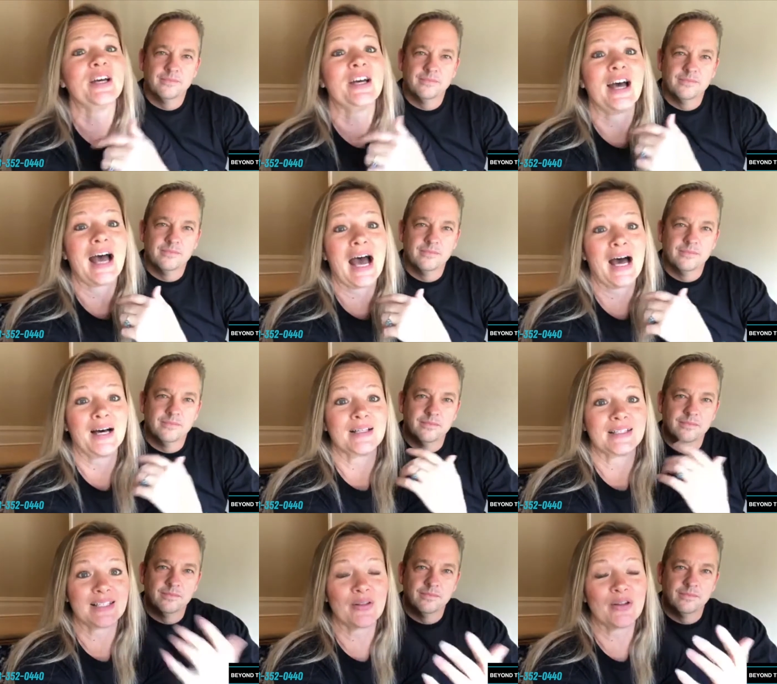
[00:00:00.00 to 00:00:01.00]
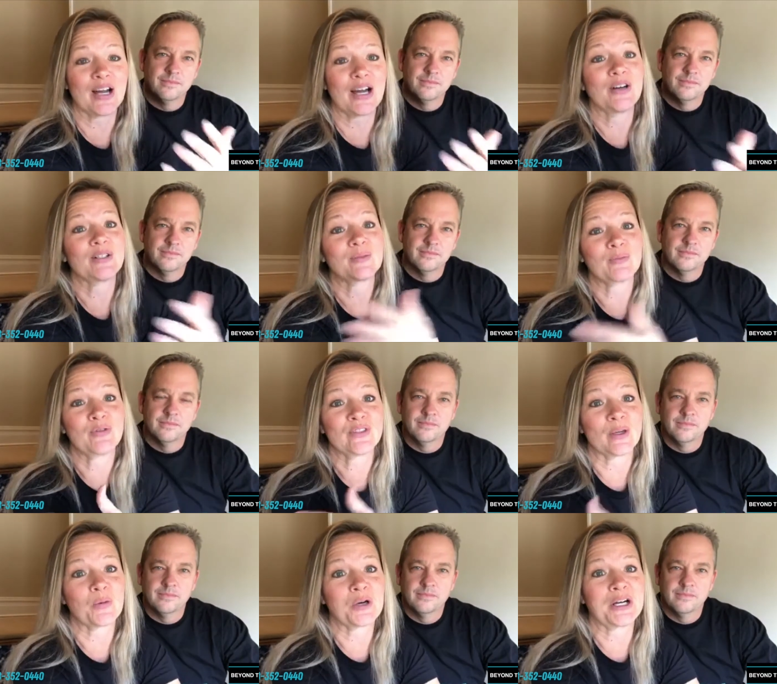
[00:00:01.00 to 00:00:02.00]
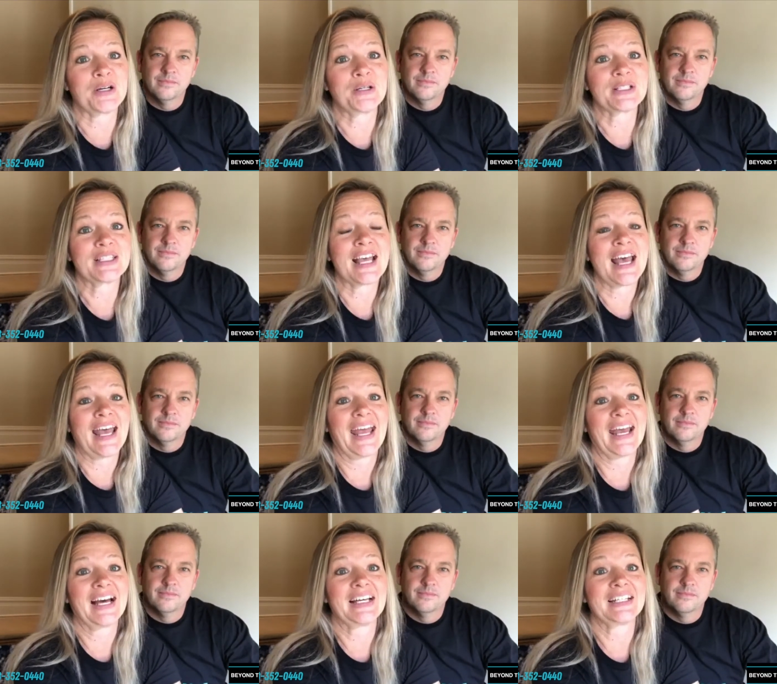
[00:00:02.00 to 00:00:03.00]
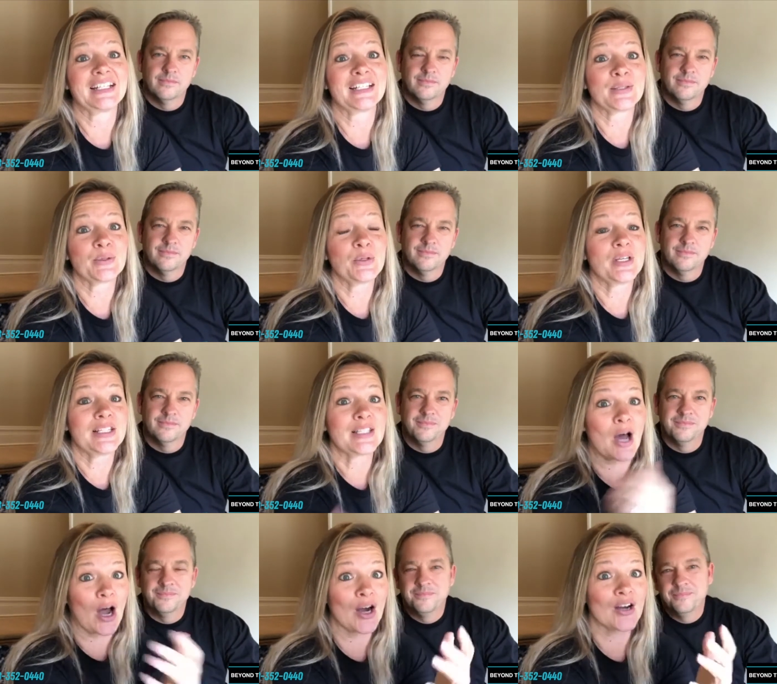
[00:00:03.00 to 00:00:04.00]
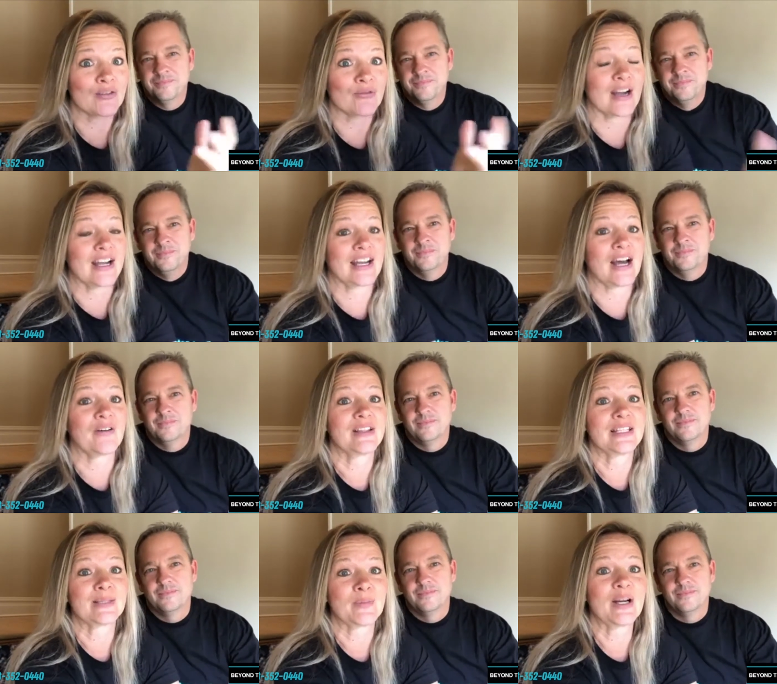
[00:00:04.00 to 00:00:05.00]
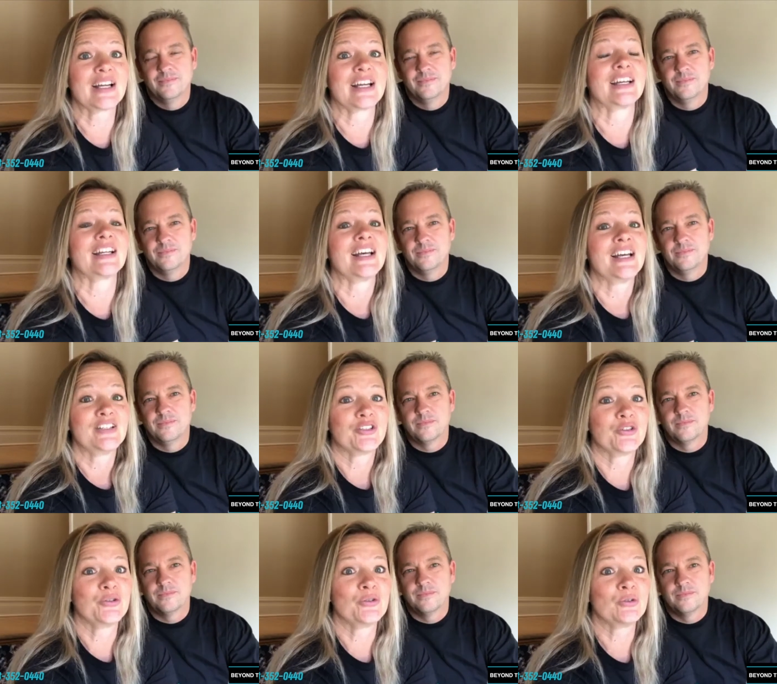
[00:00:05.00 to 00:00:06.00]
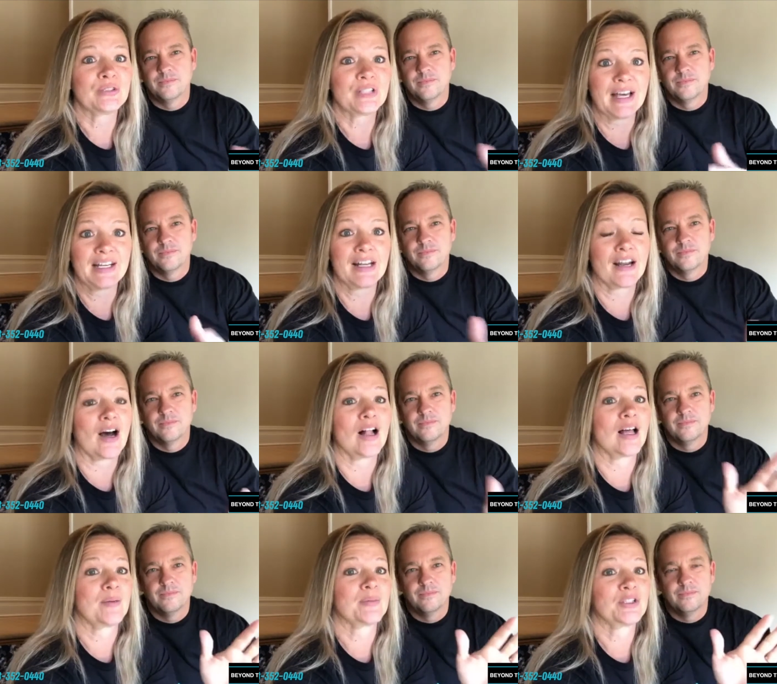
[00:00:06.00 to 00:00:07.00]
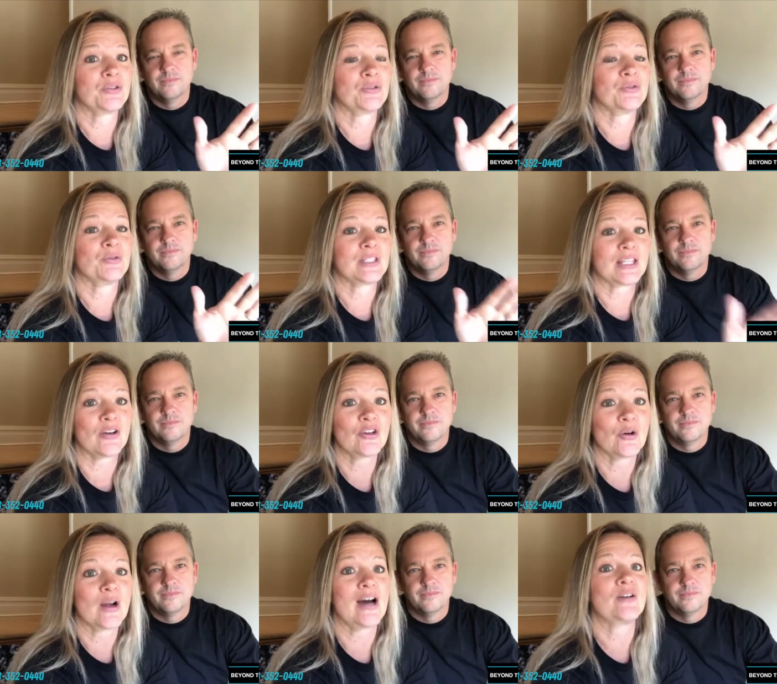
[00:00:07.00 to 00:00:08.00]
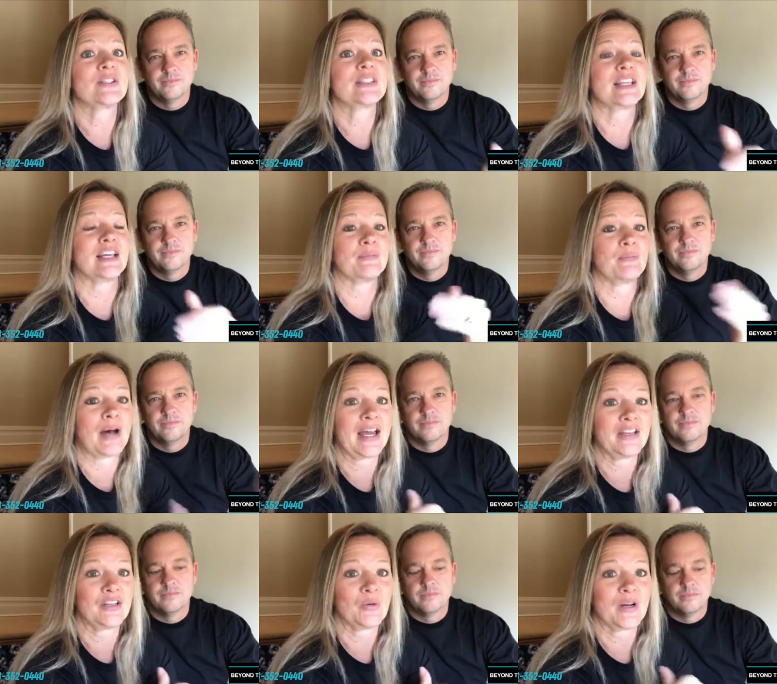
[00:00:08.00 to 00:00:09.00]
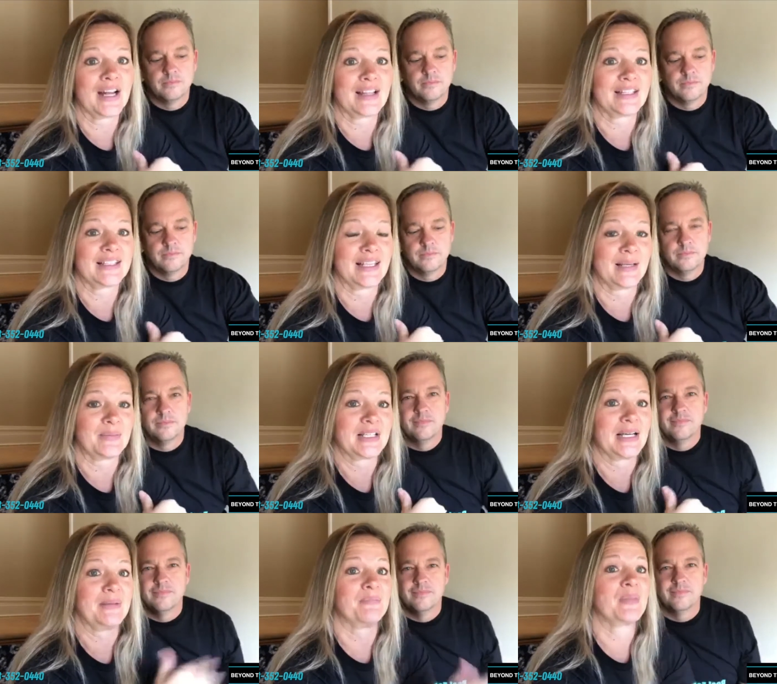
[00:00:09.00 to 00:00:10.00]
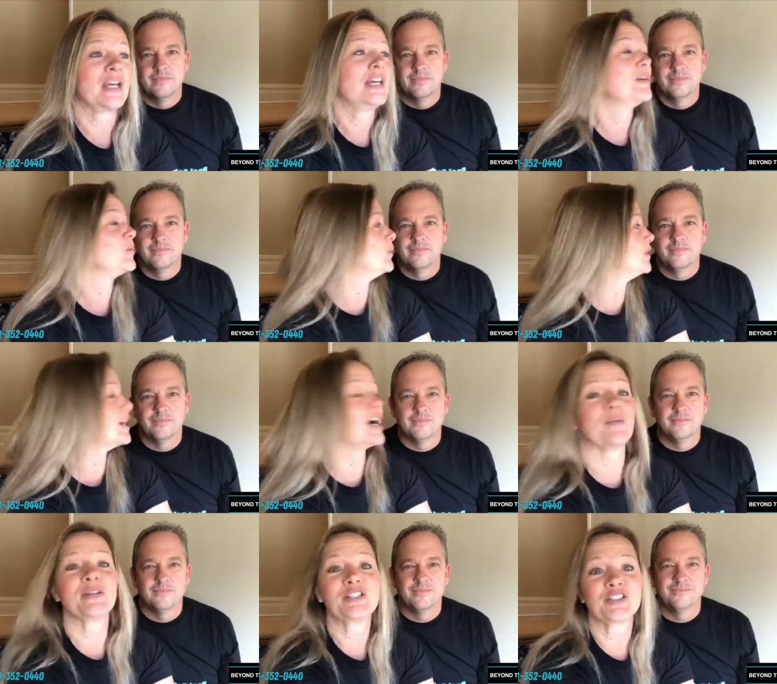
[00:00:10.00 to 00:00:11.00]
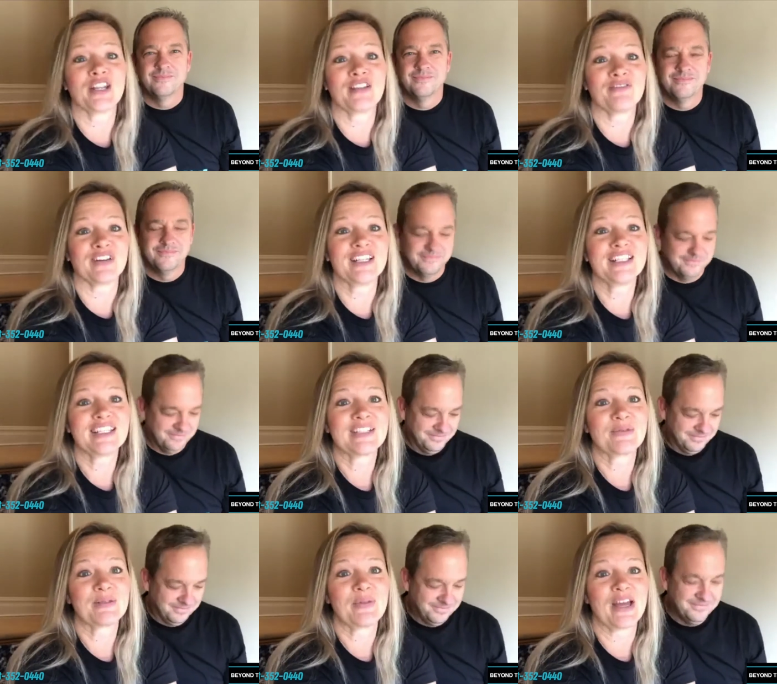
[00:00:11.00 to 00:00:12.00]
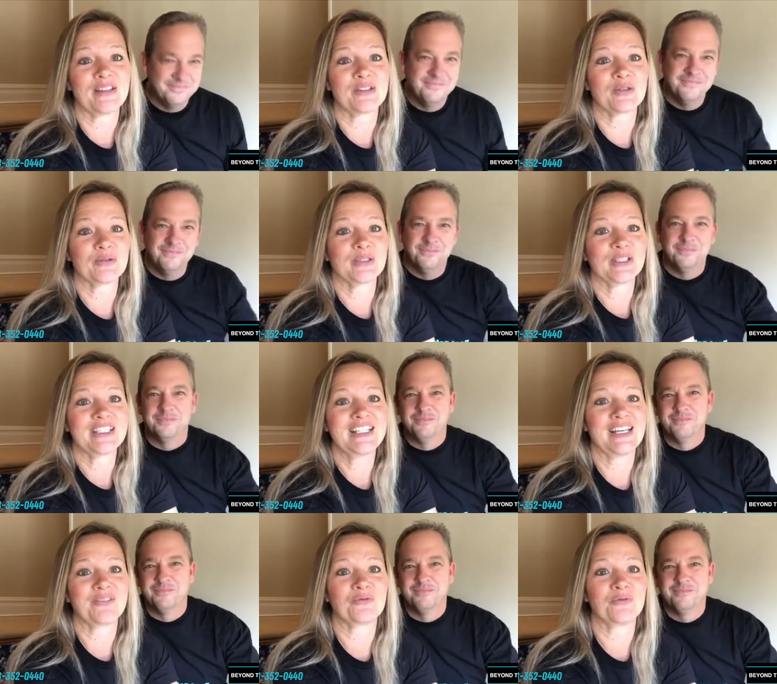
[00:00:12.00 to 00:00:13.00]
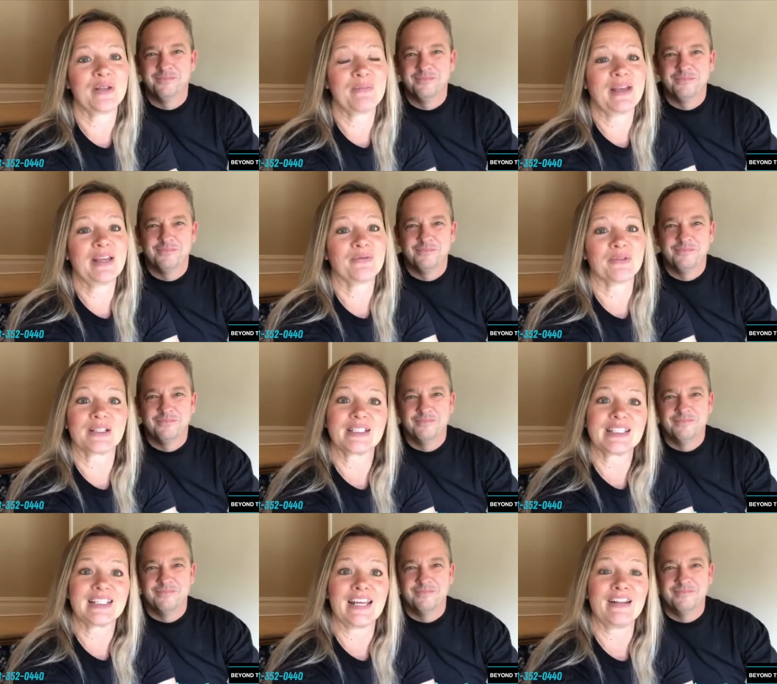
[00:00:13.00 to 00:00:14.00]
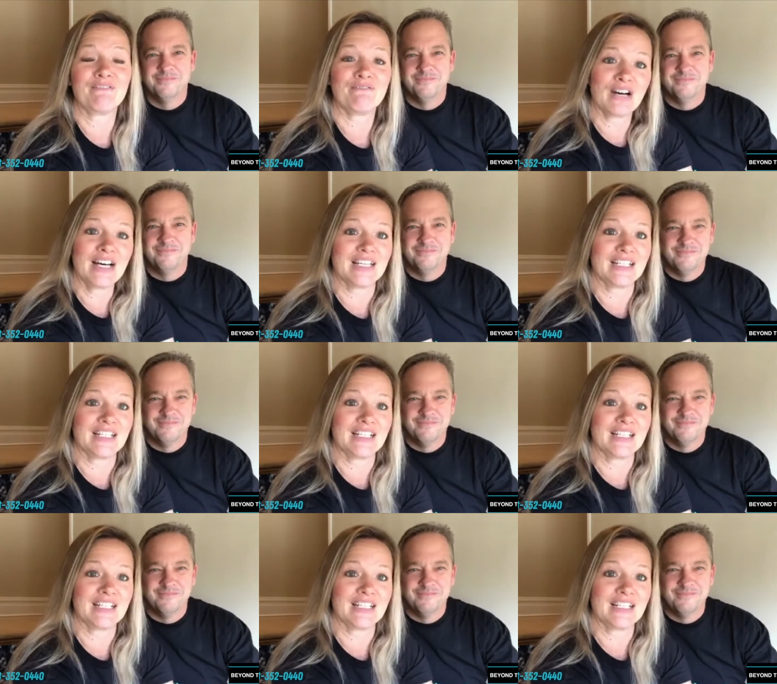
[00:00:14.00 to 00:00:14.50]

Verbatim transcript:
Speaker 1: uh, sell their house, move somewhere else, and it's, it's hard right now in this market to line it all up, to sell your house and buy a new one at the same time. We're Carmen and Shane Feist with Beyond the Door Realty, and we make real estate fun.